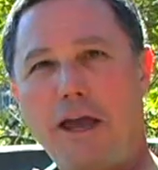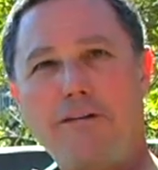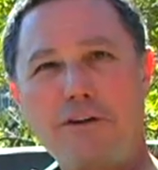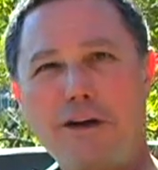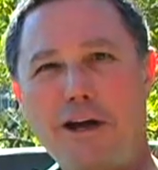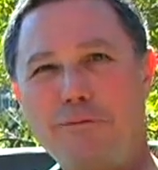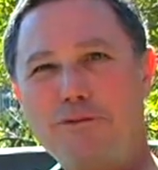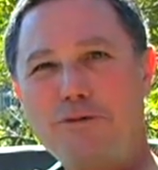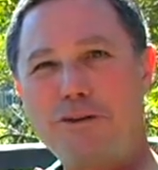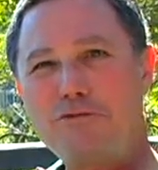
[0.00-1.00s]
Calvin and
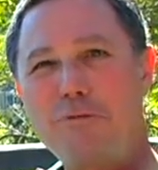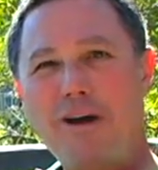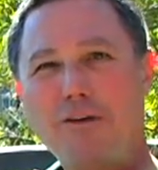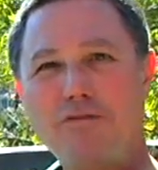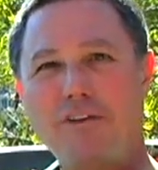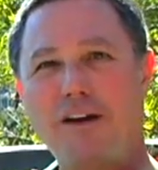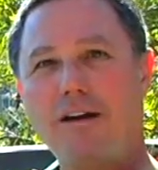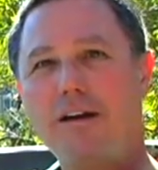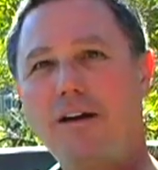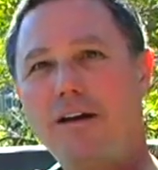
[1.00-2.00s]
Hobbes
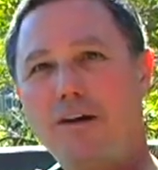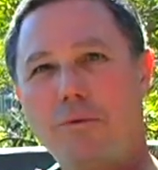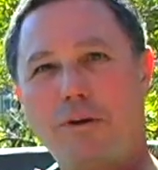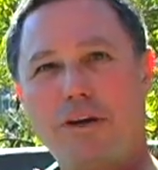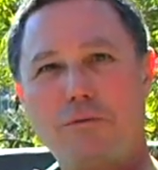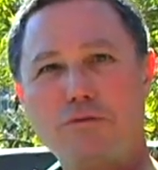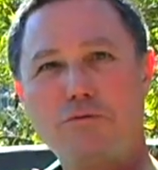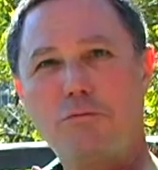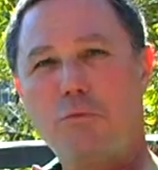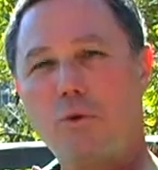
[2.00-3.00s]
transmogrifier when I was
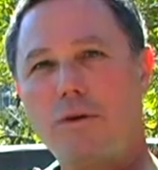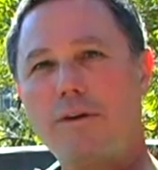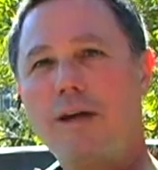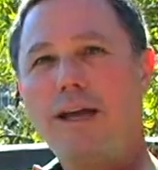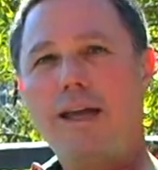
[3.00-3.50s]
born,